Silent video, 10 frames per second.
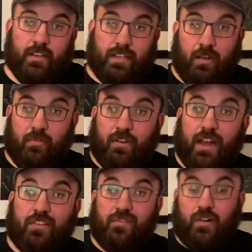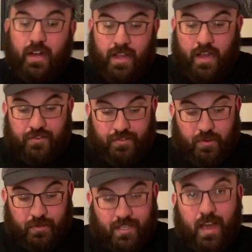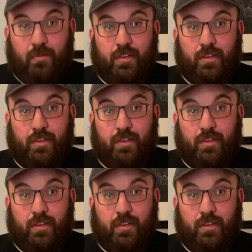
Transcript: Can we rectify that? Sure we can.